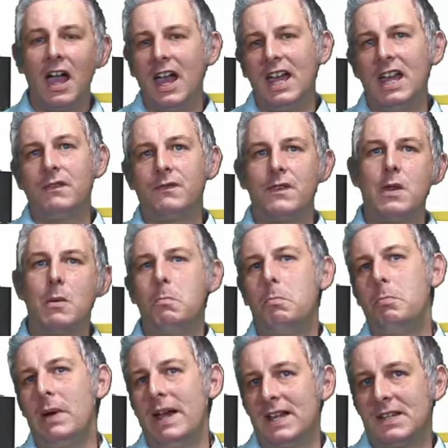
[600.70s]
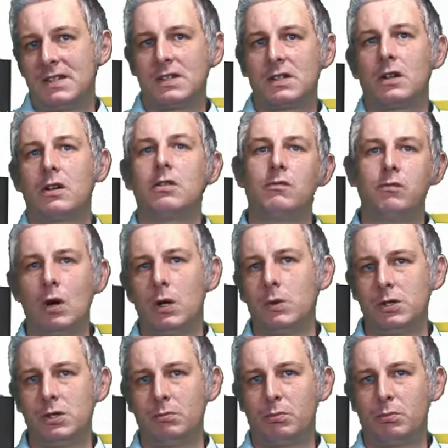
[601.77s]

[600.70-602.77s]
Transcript: Even the best corrosion